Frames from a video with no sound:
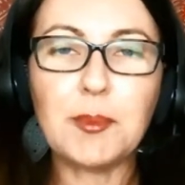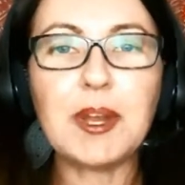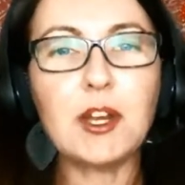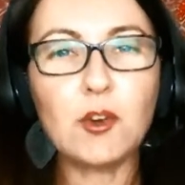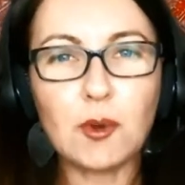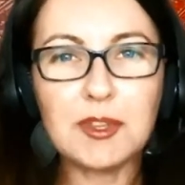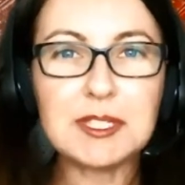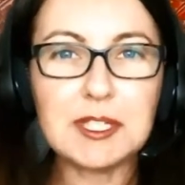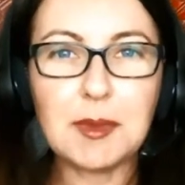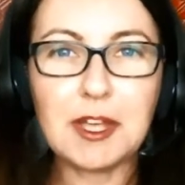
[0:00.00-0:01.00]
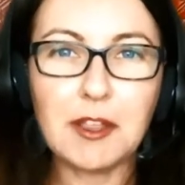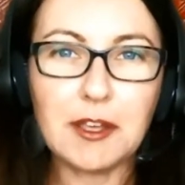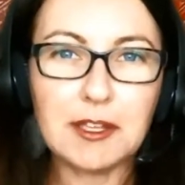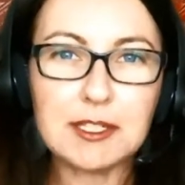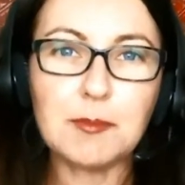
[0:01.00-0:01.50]
But I normally see my
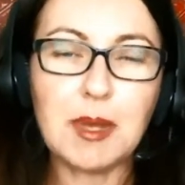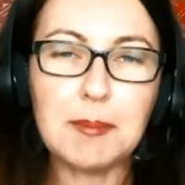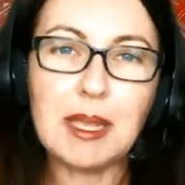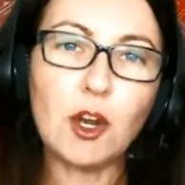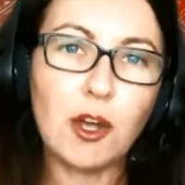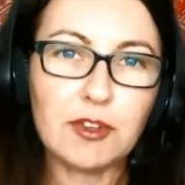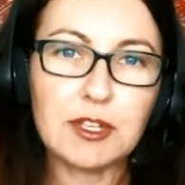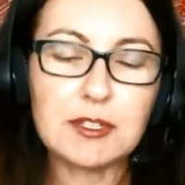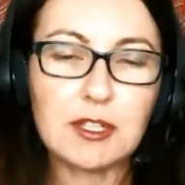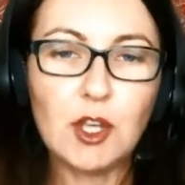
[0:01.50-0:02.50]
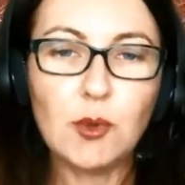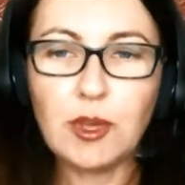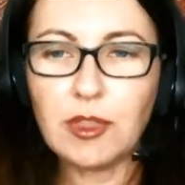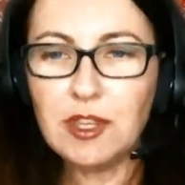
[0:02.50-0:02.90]
clients in my main office with,